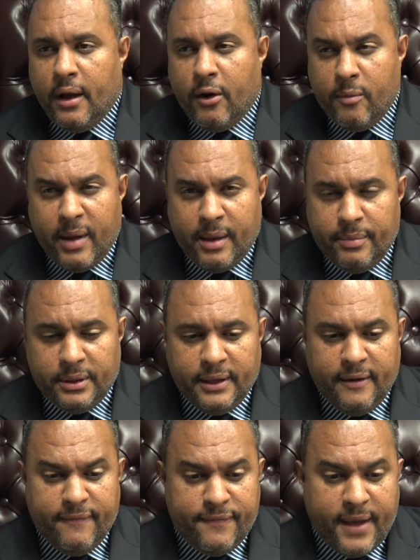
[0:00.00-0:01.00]
or may
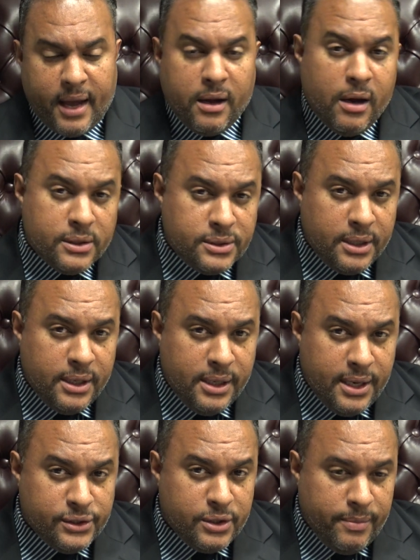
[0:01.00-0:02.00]
believe that custody
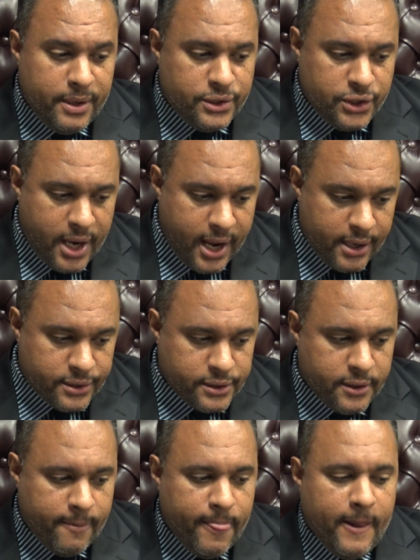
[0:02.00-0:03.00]
needs to be changed.